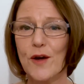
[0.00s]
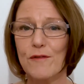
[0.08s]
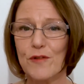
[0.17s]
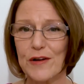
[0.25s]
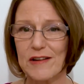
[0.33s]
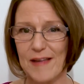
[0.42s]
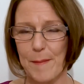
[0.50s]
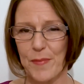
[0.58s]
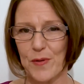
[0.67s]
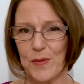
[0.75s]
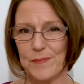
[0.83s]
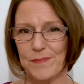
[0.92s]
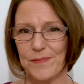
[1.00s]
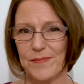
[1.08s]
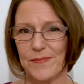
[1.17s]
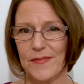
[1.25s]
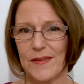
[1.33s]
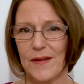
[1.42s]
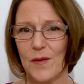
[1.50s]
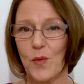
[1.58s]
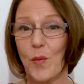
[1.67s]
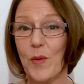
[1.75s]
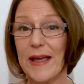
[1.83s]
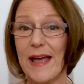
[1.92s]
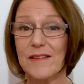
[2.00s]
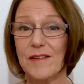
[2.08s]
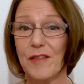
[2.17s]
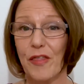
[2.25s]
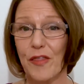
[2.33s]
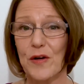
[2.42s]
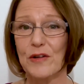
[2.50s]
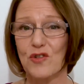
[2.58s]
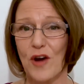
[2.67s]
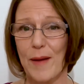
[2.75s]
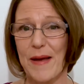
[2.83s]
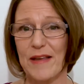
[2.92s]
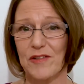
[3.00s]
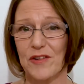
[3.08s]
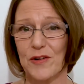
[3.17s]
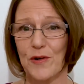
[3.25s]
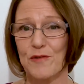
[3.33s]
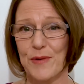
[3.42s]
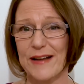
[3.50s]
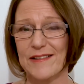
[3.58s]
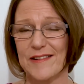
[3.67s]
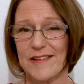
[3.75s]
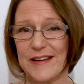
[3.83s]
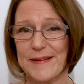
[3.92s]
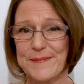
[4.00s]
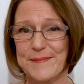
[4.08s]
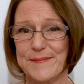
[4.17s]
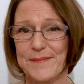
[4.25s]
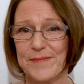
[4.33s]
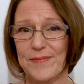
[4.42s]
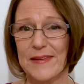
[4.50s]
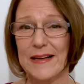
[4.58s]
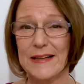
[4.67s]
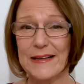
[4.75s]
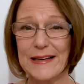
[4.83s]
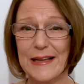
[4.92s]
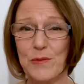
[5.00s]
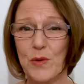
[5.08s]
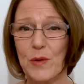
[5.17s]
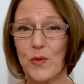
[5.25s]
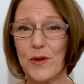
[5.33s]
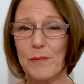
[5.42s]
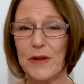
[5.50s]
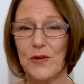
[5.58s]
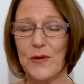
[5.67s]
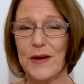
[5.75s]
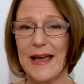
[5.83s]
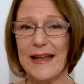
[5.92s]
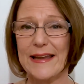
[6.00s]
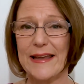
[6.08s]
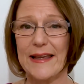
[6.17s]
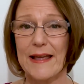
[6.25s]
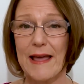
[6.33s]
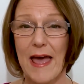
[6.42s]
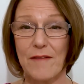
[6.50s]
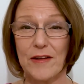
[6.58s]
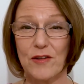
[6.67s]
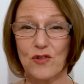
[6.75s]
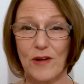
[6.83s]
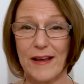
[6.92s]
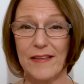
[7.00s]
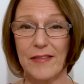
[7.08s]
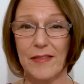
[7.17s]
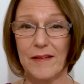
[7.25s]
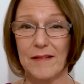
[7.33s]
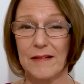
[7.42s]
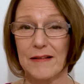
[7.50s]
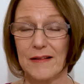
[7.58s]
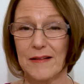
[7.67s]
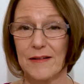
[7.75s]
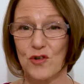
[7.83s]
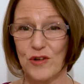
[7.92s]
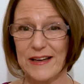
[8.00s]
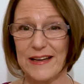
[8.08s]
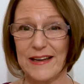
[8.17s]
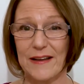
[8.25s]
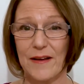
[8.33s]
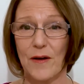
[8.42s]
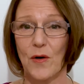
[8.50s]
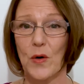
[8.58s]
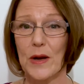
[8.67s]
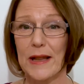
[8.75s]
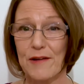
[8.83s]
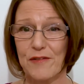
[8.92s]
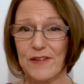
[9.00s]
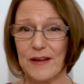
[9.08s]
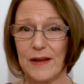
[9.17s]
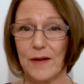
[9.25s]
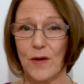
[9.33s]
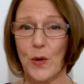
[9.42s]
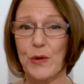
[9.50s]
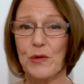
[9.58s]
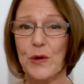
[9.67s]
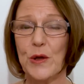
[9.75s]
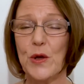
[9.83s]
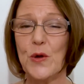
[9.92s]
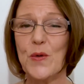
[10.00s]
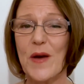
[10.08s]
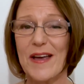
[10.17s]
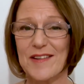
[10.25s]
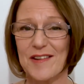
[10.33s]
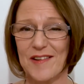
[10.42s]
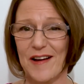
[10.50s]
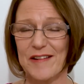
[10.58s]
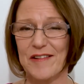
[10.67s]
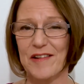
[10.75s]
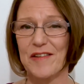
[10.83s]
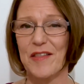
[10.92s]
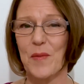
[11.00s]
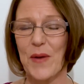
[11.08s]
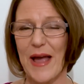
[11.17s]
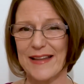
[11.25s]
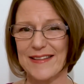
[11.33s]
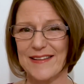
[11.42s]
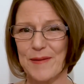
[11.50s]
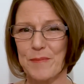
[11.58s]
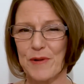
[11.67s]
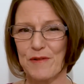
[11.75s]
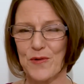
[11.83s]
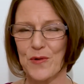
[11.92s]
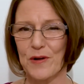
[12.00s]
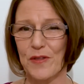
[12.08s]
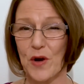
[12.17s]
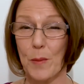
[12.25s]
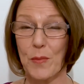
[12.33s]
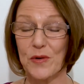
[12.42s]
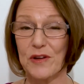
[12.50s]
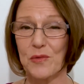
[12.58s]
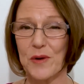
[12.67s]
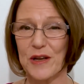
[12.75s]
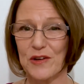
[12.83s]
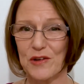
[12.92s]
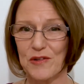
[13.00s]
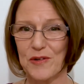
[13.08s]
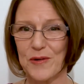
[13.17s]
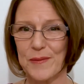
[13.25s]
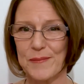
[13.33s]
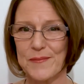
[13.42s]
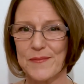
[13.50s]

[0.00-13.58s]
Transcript: For example, when we get to the third trimester of pregnancy, clearly we wouldn't be doing any heavy strength training or lifting or doing new exercises that we hadn't done before that our bodies weren't used to,